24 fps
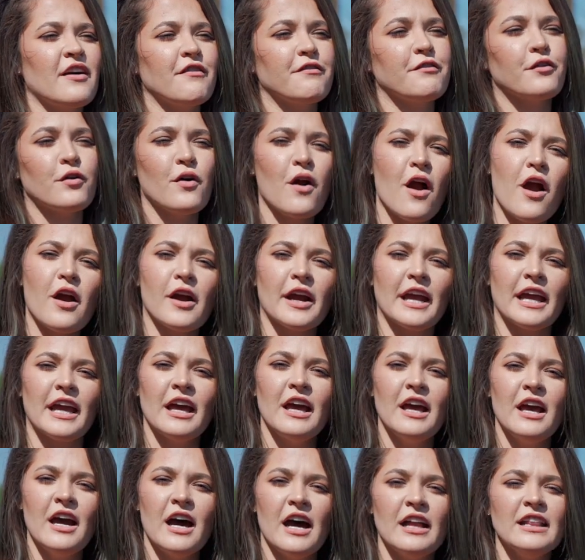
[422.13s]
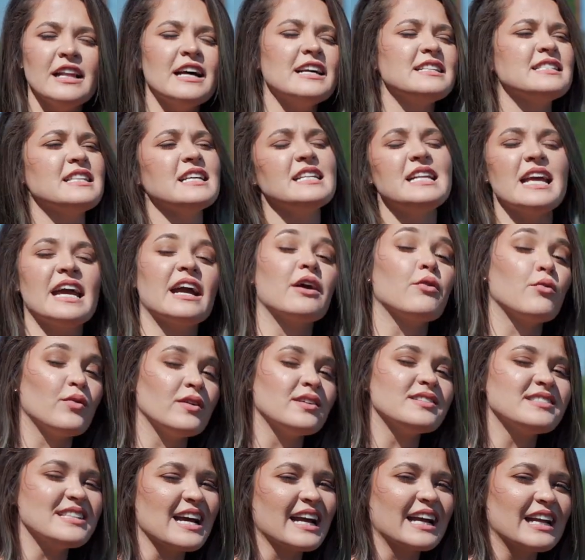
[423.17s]
a Ferrari unless they take a
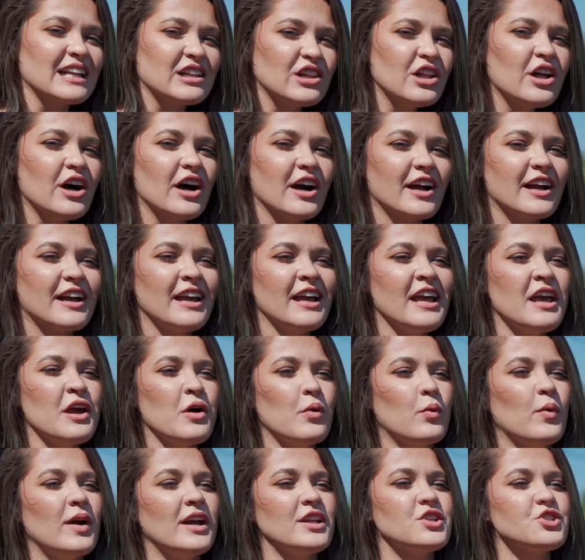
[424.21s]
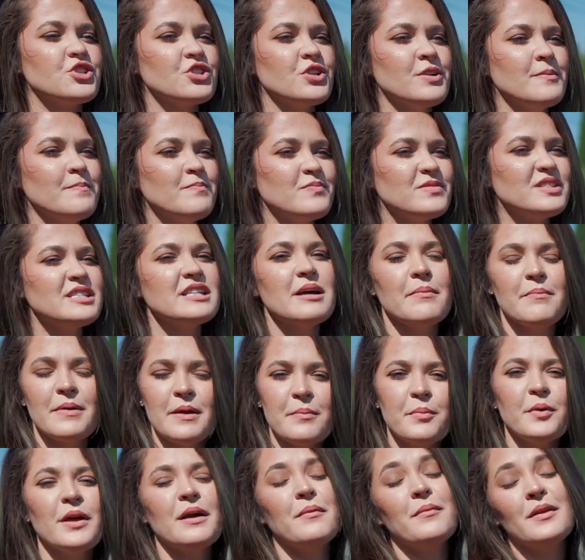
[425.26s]
real second look. Which some
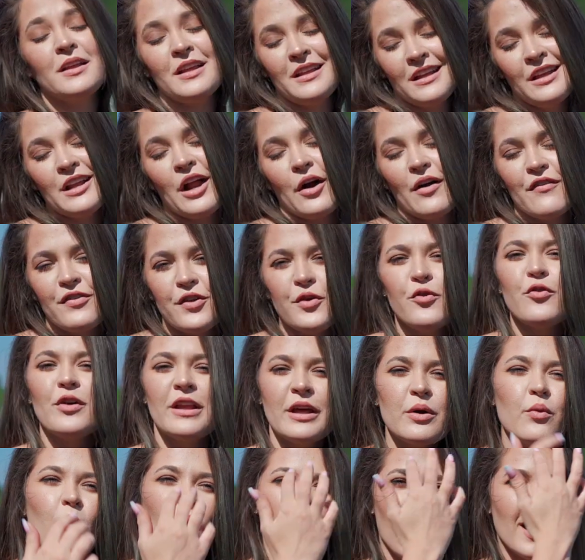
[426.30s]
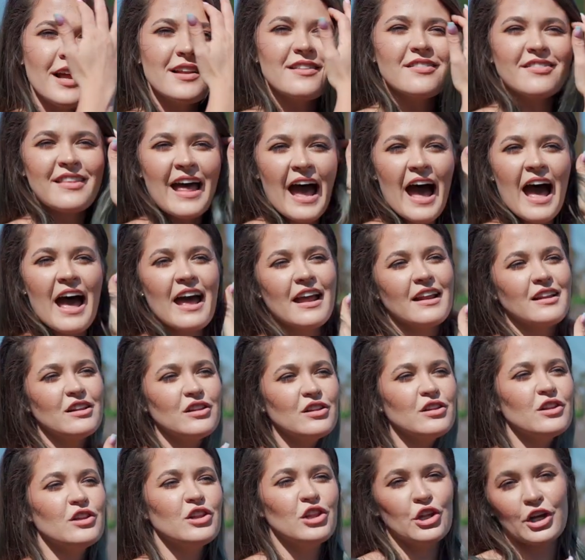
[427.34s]
people, I mean, you know, if you really want that
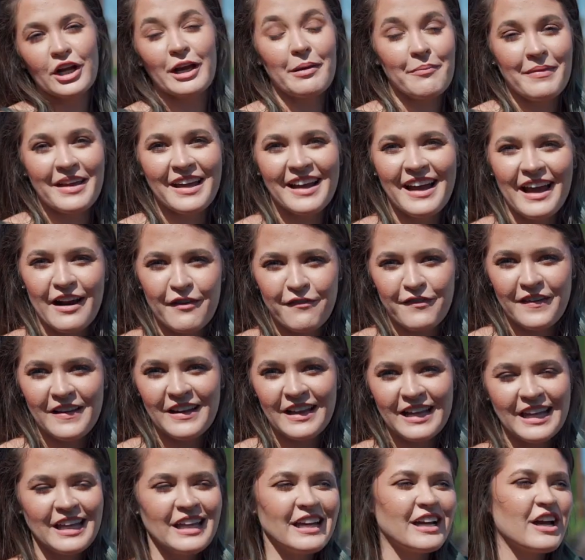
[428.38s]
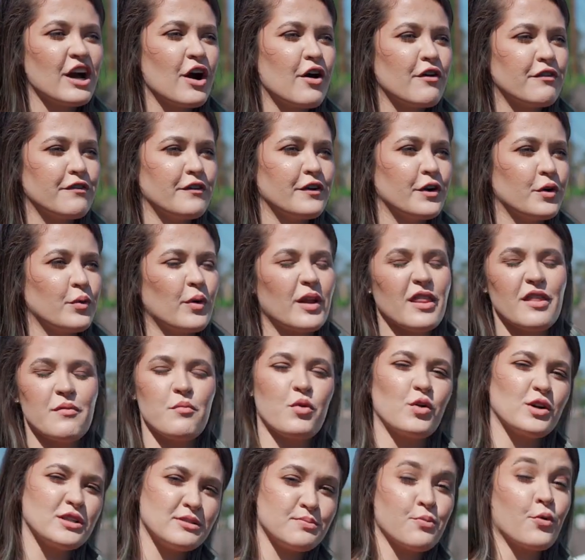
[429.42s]
look at me kind of feeling, you go for one of the
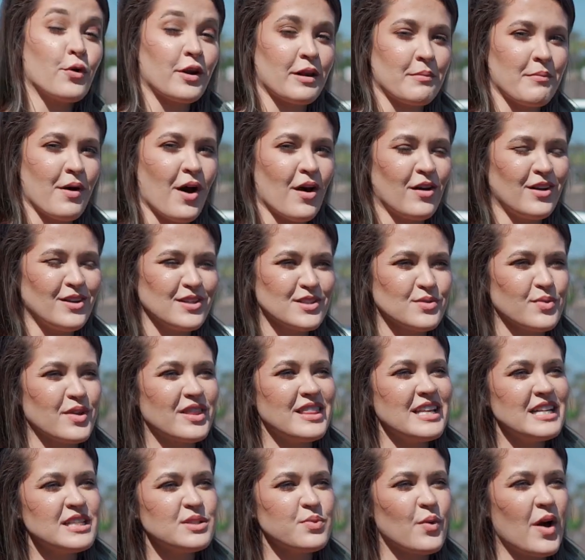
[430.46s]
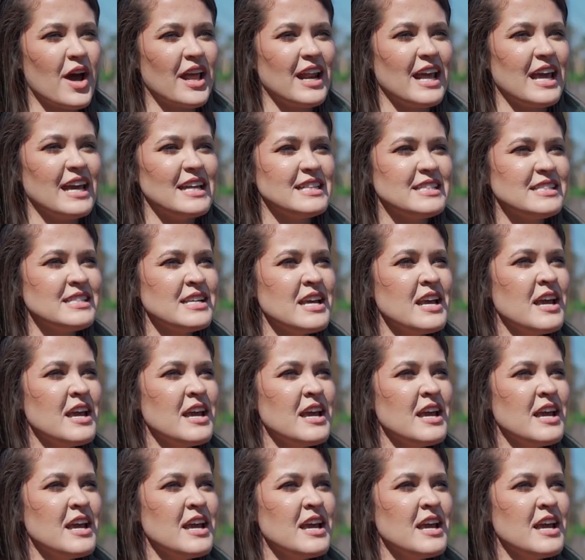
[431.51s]
more sporty models. With this one, it's